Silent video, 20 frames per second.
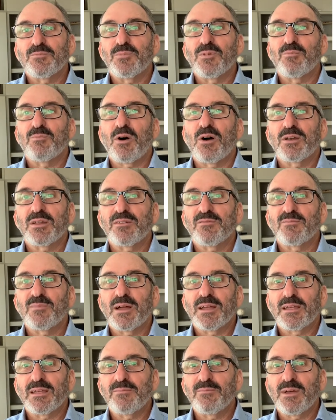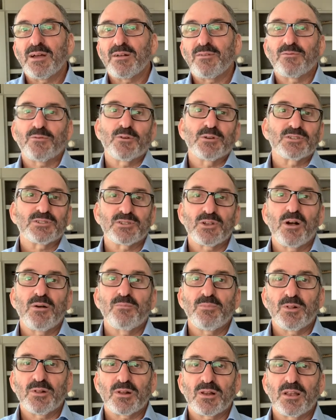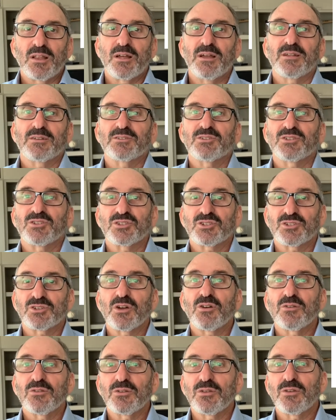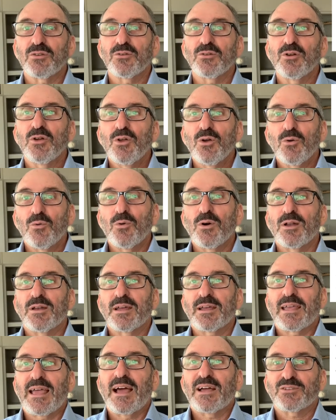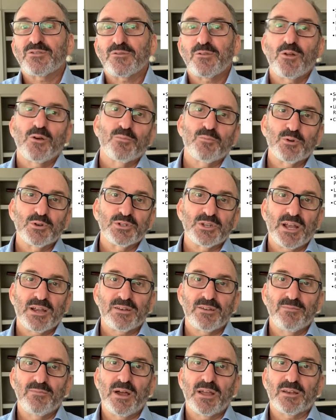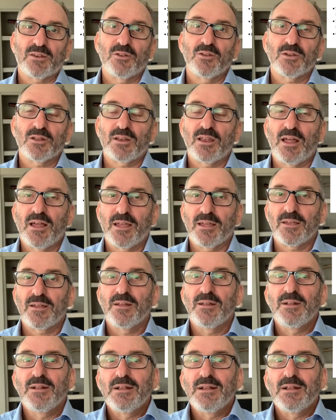in the body of my email, for a sample client to show you what a cash flow projector might look like.